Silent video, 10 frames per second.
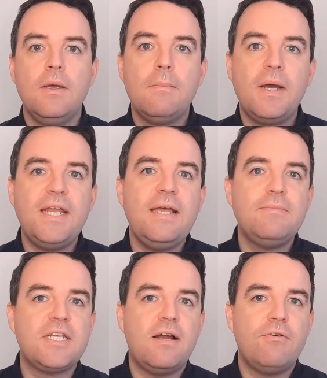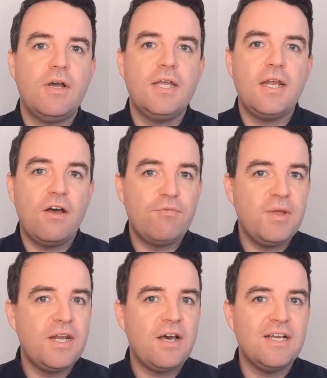My name is Lara Ryan. I've been
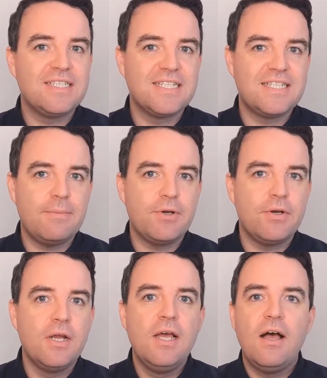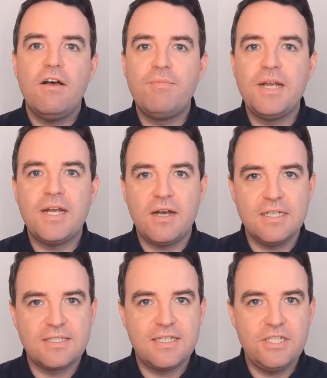an IELTS examiner. I've been an
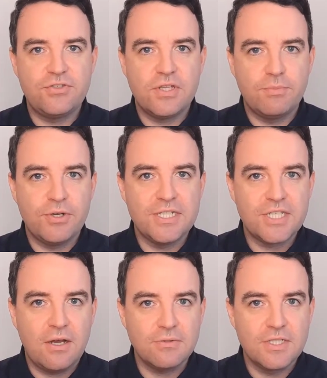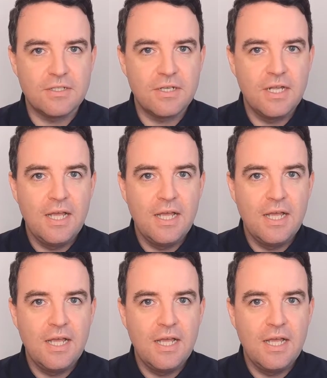IELTS teacher at the British Council.